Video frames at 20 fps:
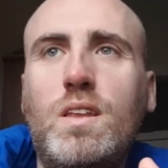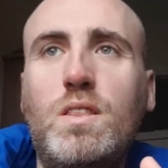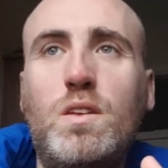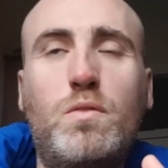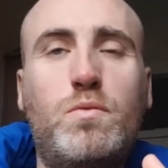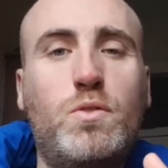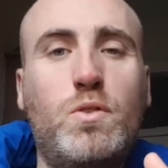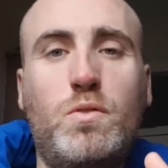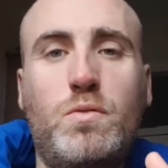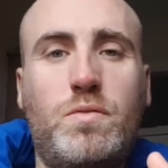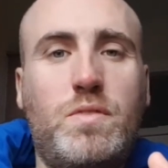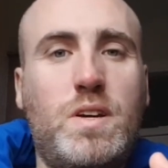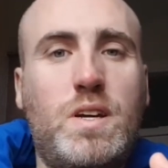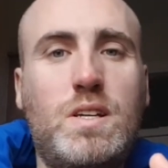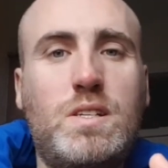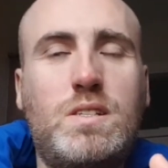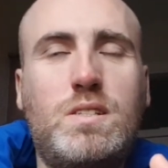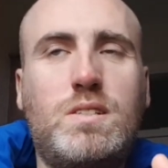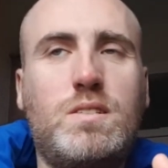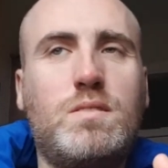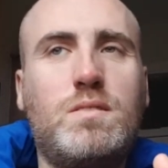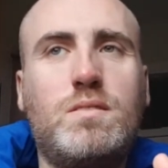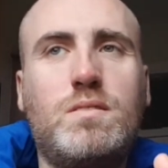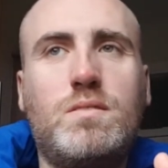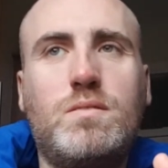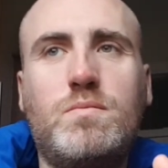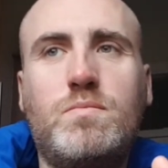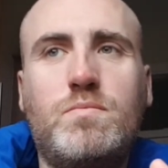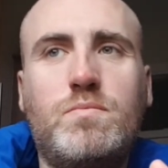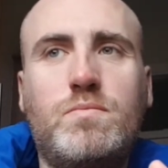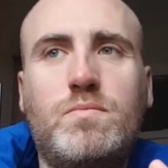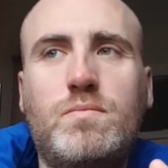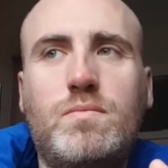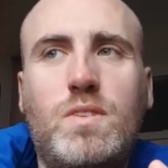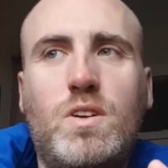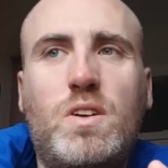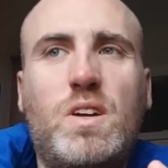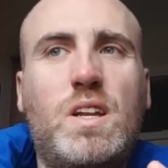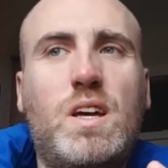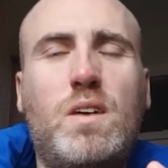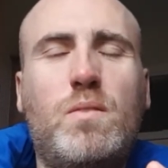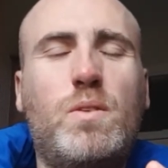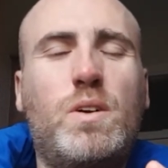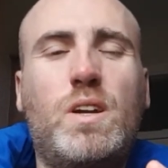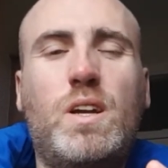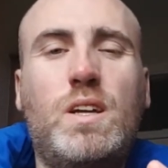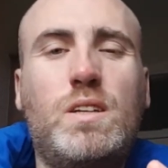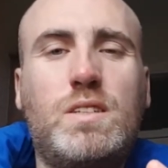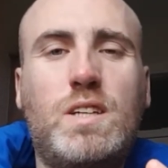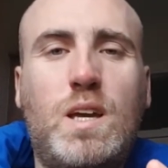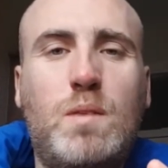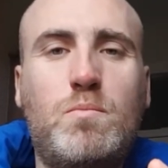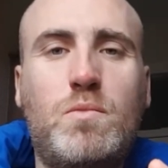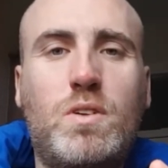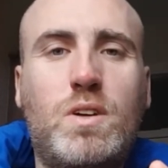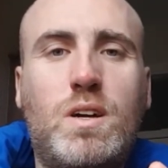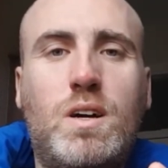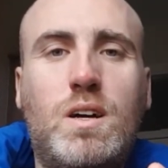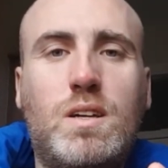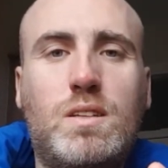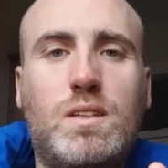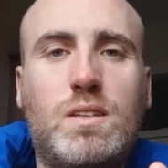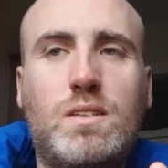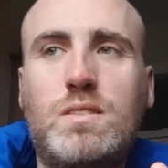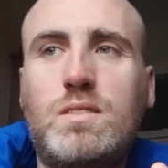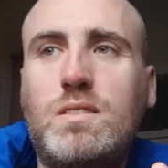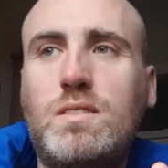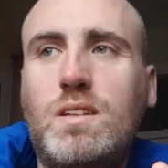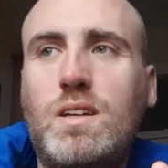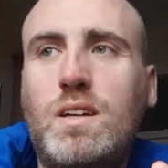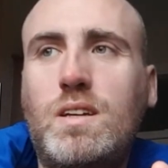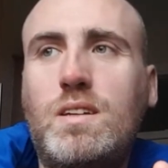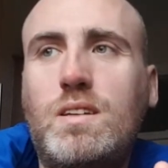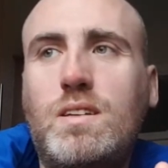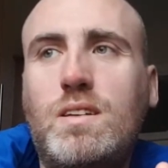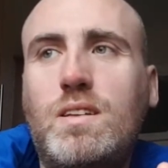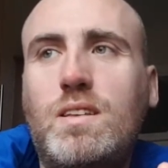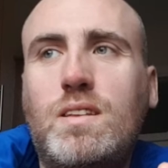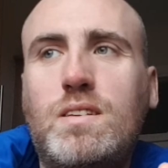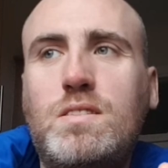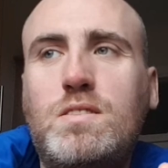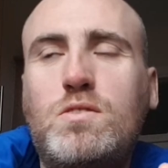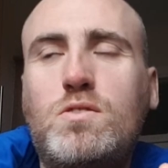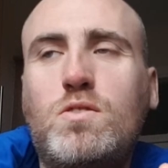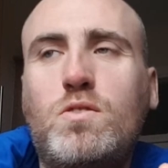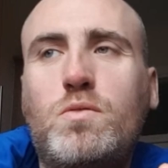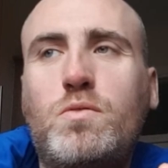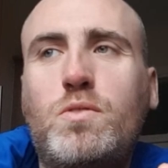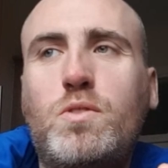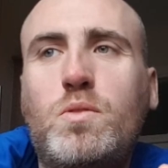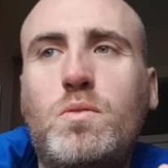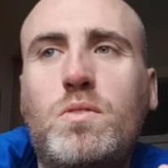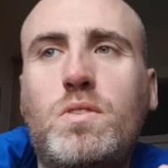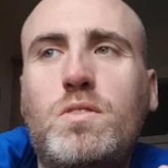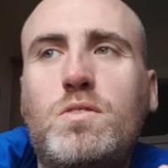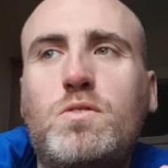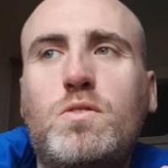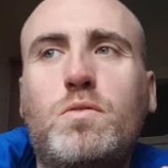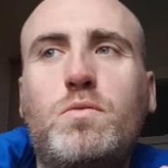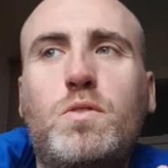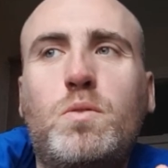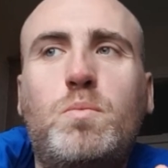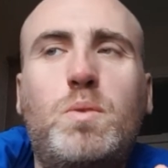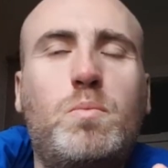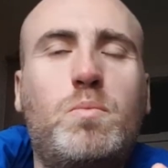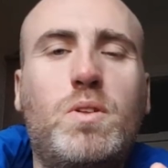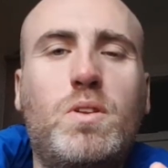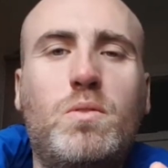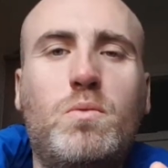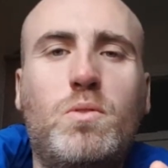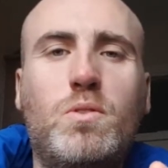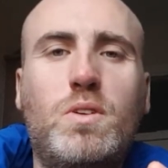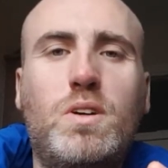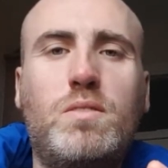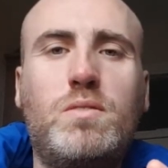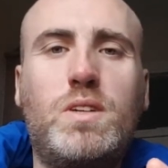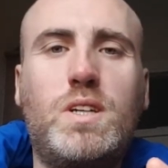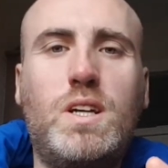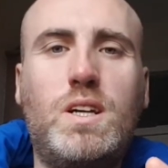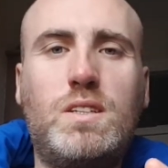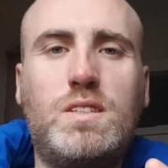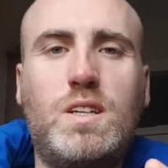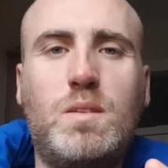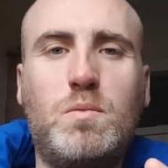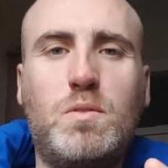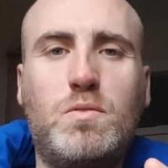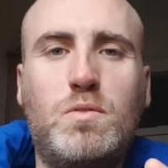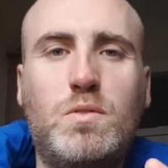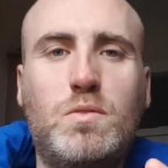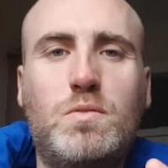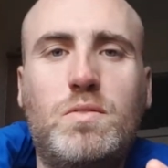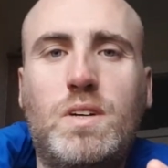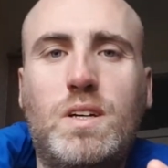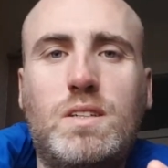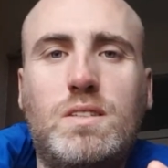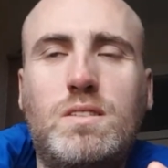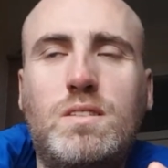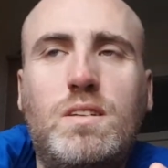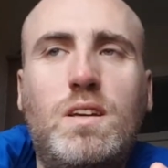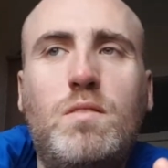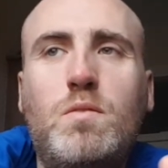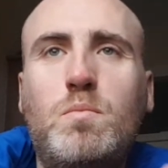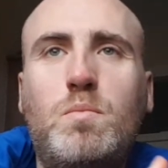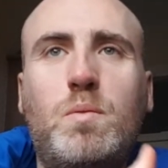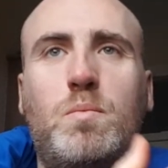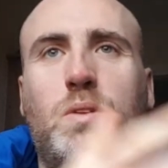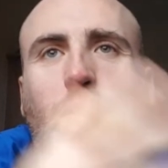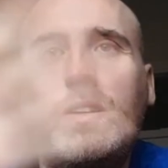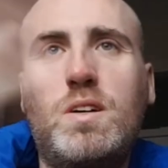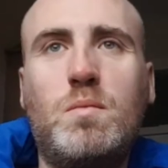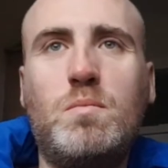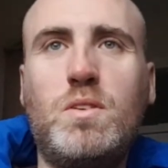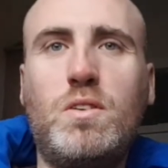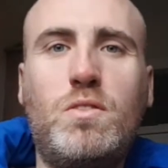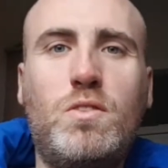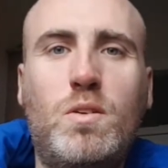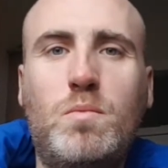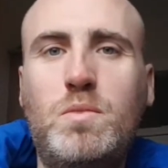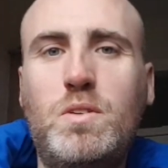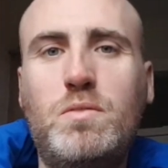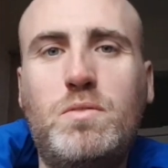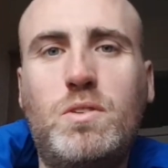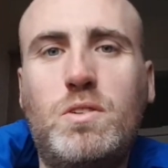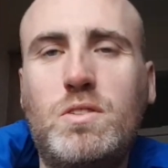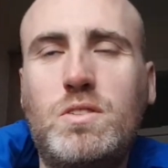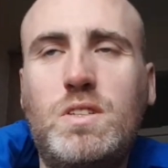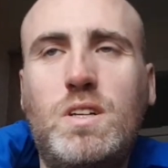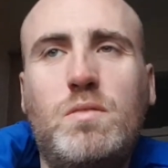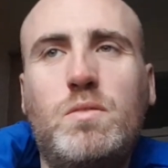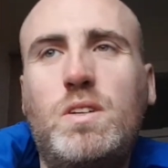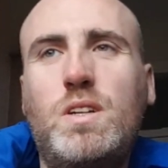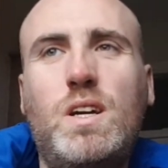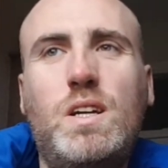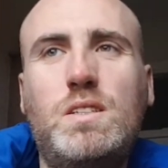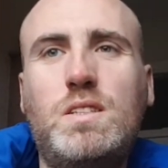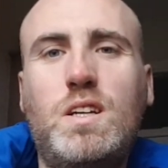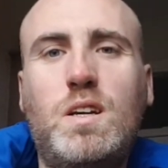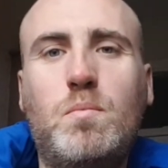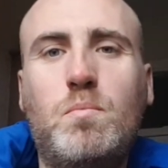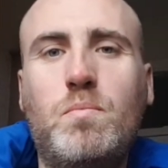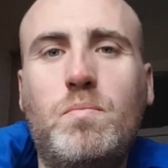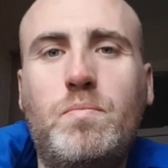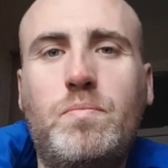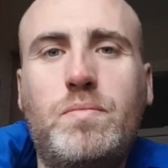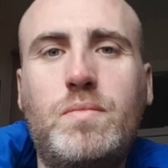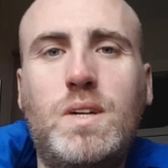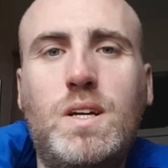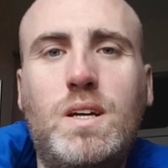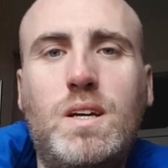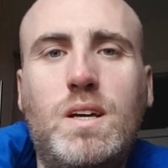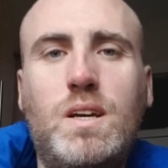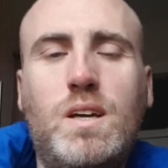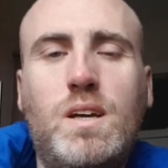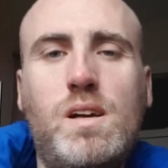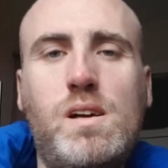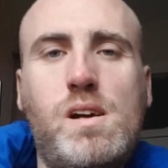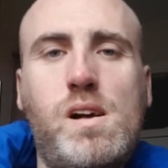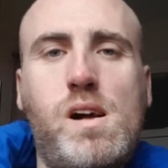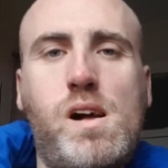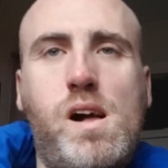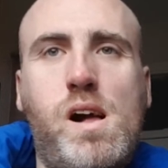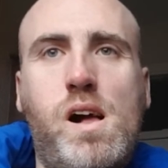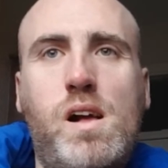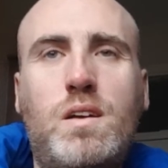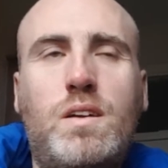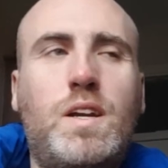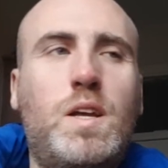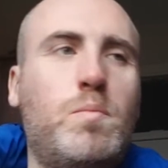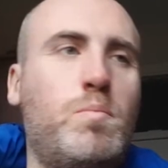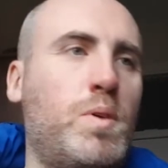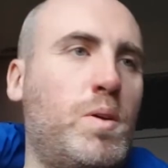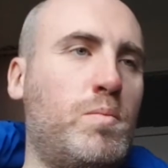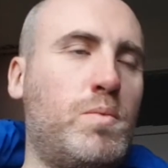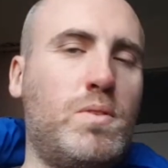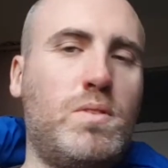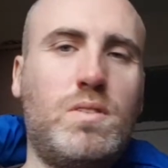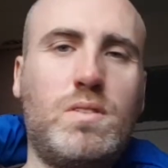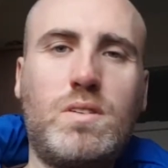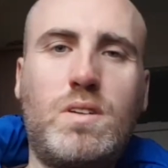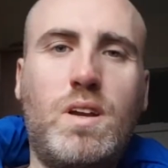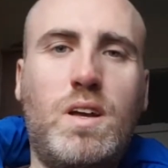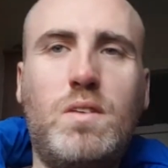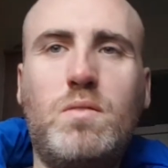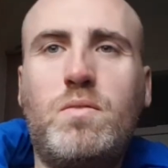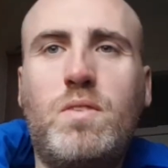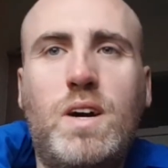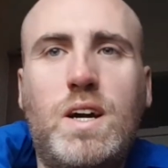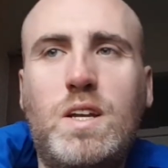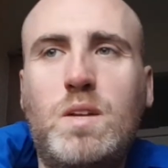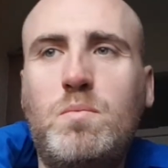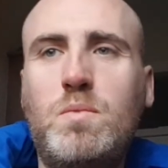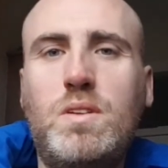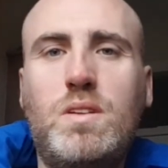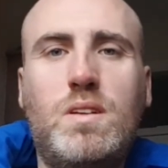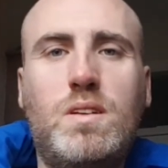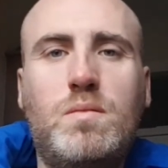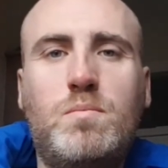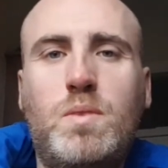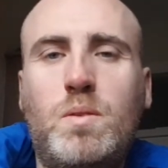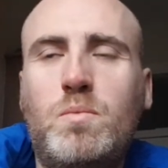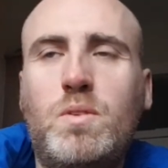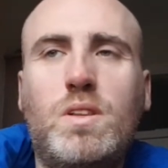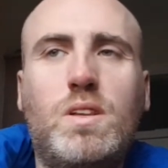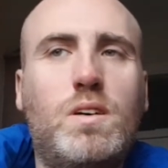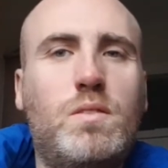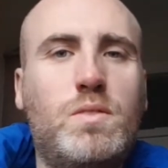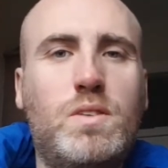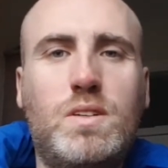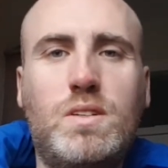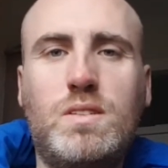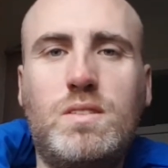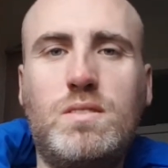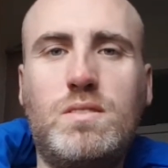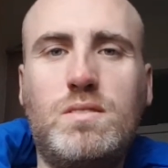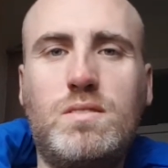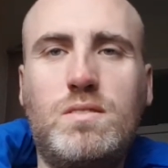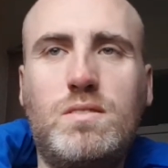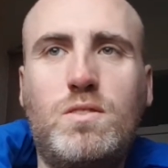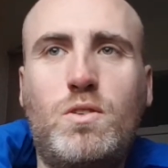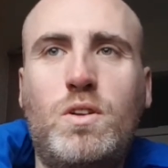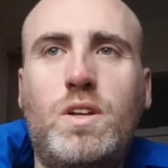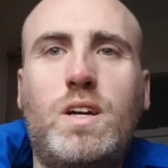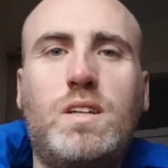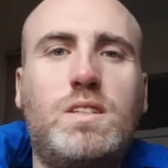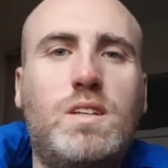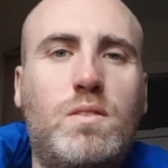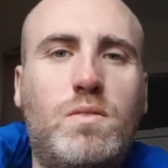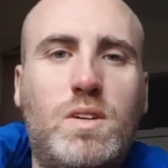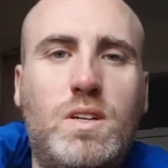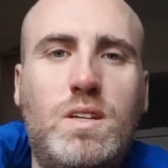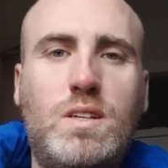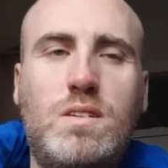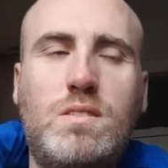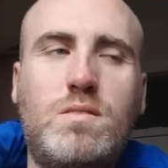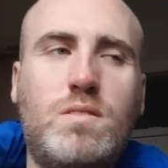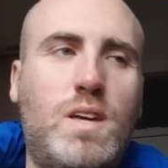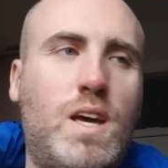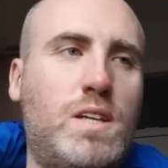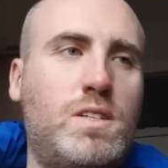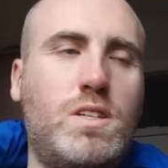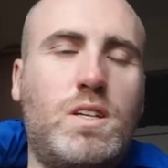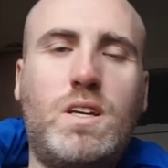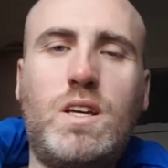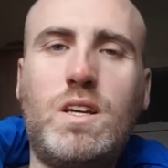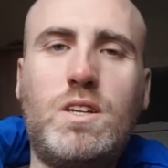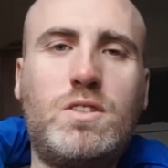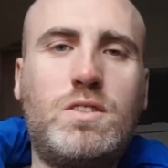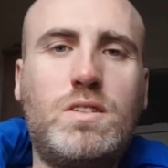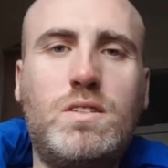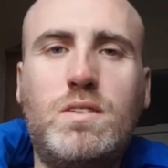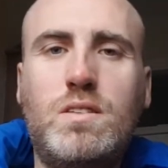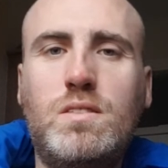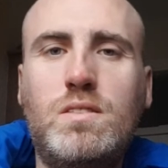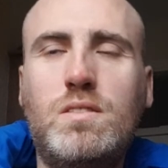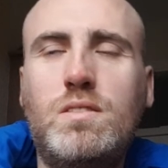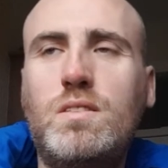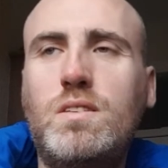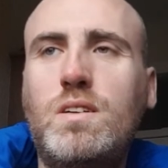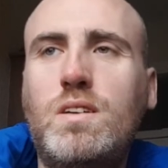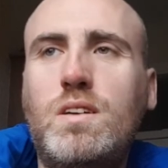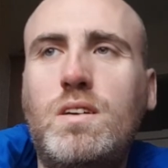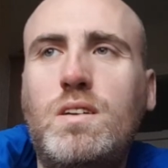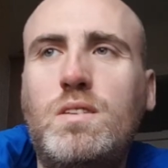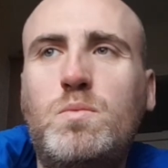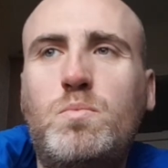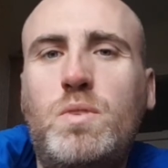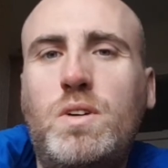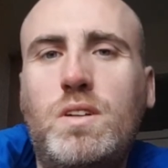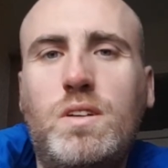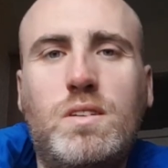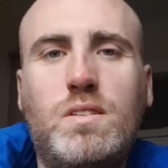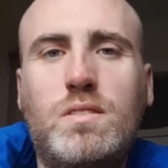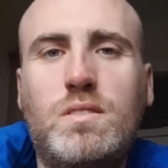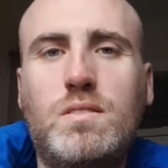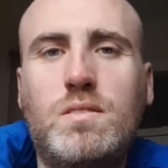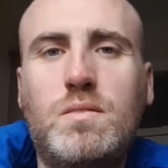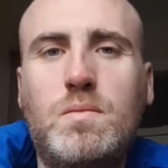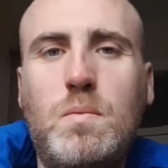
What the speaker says: The Fruit Fest, you're going to have a great time regardless. Like, there's so few people that won't have a great time at Fruit Fest. Even people that come that are omnivores, they have a great time. Great people, great environment, people love it, good activities, education, it's brilliant.